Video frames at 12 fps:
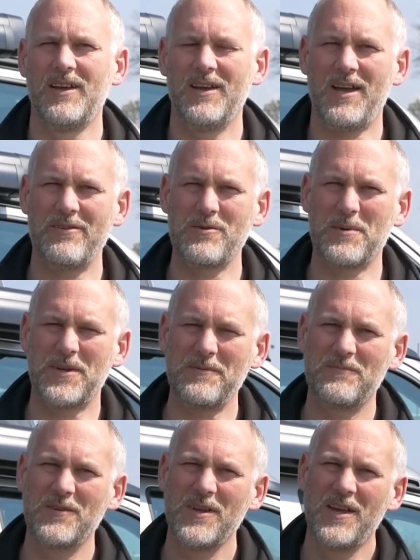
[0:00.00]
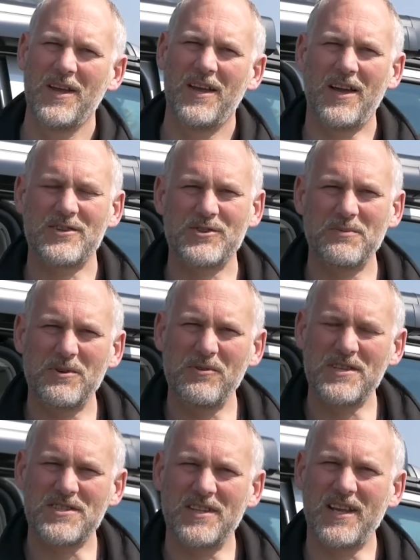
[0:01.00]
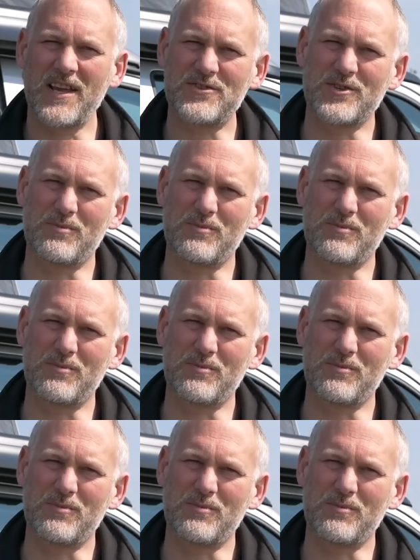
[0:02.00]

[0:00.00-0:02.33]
Hi everybody. Somebody recently asked